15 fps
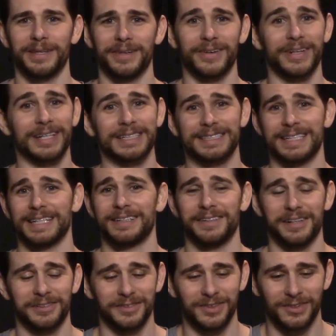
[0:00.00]
They're not
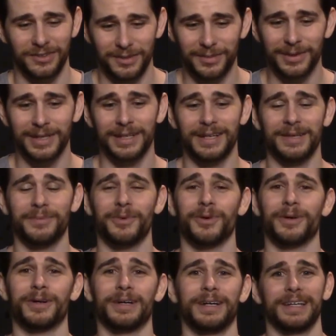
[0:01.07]
psychologically stimulated
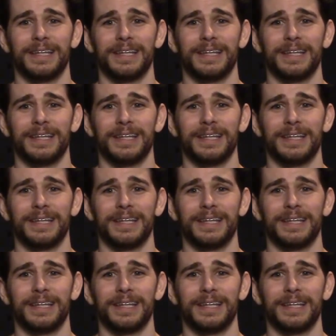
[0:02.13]
anymore.